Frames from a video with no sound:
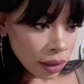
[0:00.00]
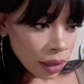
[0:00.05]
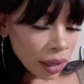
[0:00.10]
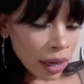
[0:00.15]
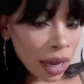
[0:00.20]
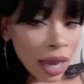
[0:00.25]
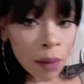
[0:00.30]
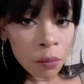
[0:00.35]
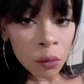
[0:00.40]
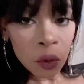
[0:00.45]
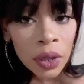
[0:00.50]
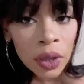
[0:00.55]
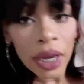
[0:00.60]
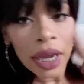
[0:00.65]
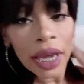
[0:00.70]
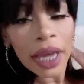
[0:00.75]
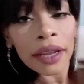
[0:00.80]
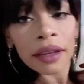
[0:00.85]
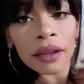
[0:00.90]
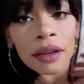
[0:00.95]
I'm gonna
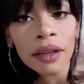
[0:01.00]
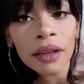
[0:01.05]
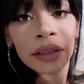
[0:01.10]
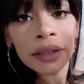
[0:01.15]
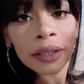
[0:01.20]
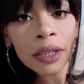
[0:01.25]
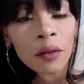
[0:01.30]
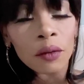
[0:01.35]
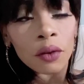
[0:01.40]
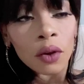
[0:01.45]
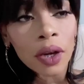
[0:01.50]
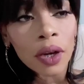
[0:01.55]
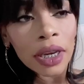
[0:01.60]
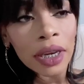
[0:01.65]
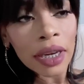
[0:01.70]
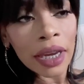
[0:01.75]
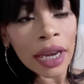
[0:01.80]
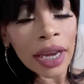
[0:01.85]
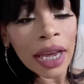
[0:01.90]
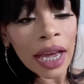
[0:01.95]
end the vlog
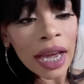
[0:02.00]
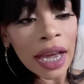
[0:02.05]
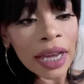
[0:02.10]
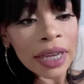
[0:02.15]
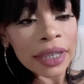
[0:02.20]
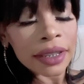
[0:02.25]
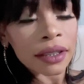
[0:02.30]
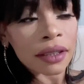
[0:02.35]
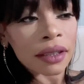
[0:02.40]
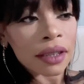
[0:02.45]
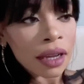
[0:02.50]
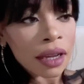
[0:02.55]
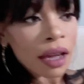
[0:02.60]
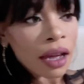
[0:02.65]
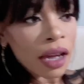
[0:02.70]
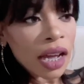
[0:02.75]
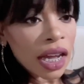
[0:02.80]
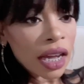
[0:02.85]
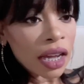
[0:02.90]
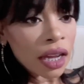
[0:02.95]
here, guys.
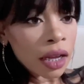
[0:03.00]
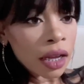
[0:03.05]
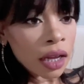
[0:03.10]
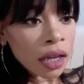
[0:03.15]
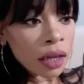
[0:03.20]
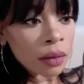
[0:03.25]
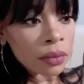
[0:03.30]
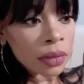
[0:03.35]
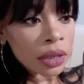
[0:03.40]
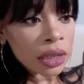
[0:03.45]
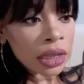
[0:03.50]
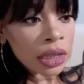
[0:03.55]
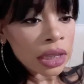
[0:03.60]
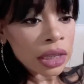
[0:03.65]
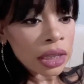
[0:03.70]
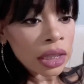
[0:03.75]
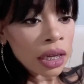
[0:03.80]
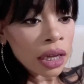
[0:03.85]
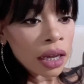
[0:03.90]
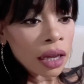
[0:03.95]
I
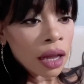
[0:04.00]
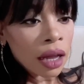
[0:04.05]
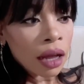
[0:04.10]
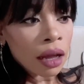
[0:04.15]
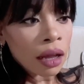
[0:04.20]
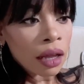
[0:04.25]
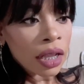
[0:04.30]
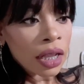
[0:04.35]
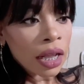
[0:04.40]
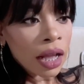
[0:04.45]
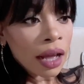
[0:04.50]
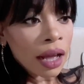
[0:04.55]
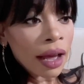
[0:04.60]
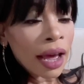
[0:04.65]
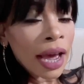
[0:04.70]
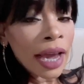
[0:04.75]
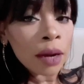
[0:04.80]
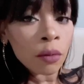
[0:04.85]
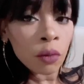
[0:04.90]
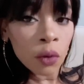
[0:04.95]

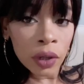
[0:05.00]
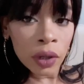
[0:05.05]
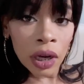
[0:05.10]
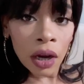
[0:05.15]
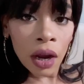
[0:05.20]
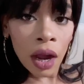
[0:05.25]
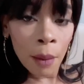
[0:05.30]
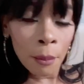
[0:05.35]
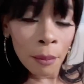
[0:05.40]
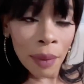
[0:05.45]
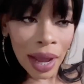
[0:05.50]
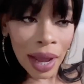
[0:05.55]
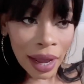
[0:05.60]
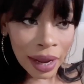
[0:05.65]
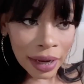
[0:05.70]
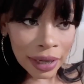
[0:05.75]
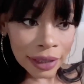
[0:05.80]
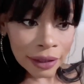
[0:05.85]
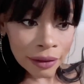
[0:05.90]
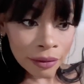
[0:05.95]
am gonna come back,
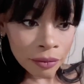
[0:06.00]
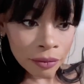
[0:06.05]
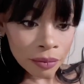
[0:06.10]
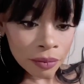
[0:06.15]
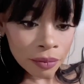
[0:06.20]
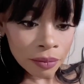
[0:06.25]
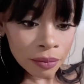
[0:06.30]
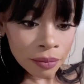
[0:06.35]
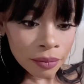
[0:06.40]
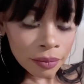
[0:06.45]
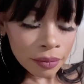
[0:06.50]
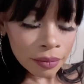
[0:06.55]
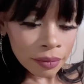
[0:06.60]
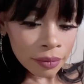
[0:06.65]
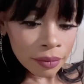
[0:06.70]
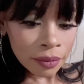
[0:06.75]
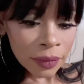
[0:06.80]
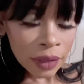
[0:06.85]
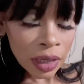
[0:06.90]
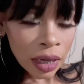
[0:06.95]

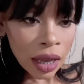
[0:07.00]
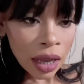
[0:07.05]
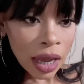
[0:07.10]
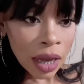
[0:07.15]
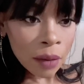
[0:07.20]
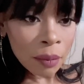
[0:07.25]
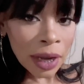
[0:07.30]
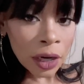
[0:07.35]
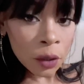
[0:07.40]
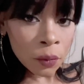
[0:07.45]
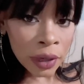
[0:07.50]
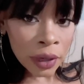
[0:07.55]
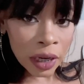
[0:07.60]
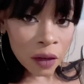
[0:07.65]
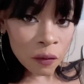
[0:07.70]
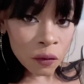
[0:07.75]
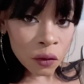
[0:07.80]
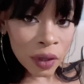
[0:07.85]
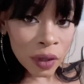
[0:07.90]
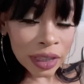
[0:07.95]
and by the way, if
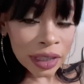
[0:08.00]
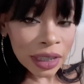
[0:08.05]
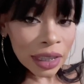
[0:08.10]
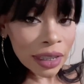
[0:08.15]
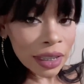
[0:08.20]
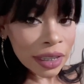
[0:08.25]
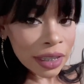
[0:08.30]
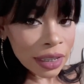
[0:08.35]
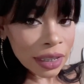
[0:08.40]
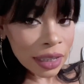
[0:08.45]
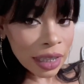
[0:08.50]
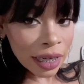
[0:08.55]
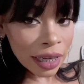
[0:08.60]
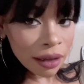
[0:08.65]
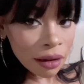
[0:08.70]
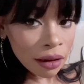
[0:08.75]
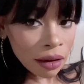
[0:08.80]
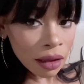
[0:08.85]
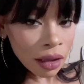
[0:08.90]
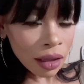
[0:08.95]
you are still
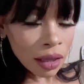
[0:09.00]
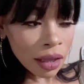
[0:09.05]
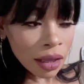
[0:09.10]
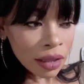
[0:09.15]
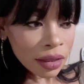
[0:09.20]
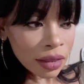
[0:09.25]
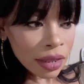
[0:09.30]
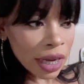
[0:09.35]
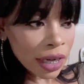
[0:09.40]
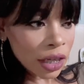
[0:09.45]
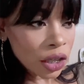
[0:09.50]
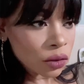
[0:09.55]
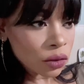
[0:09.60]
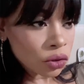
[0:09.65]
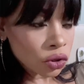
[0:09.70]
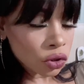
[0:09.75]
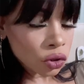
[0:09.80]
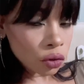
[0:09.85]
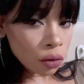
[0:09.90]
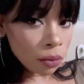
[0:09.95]
listening, thank you
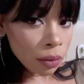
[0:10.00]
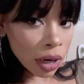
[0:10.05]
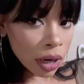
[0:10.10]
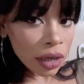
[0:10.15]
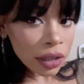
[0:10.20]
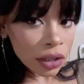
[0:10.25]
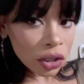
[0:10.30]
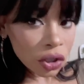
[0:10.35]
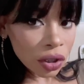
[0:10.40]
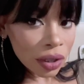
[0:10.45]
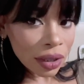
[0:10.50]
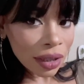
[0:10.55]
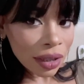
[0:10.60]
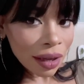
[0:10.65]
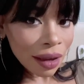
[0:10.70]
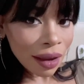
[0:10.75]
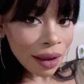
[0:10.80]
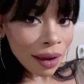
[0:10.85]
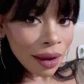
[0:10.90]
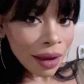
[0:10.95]
so much.
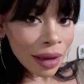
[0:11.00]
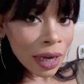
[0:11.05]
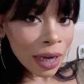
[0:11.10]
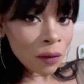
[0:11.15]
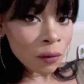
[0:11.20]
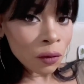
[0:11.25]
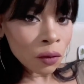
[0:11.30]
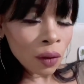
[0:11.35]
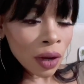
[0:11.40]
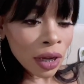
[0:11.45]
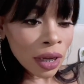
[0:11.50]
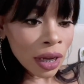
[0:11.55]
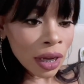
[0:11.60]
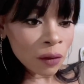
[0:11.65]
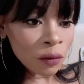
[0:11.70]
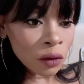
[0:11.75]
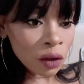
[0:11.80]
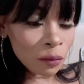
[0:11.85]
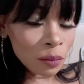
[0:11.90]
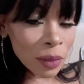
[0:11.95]
If you
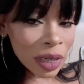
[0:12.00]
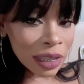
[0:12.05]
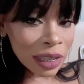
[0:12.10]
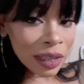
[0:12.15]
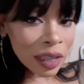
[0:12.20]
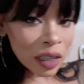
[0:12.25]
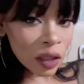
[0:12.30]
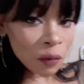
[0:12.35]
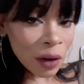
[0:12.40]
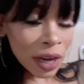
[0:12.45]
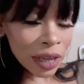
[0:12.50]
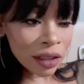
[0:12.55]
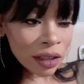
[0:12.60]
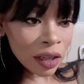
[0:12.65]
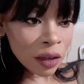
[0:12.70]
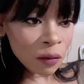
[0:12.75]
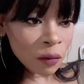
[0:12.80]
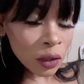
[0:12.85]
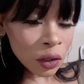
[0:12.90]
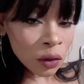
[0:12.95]
have made it this far into the
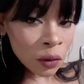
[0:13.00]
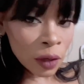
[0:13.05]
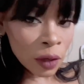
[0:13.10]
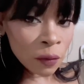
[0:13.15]
video,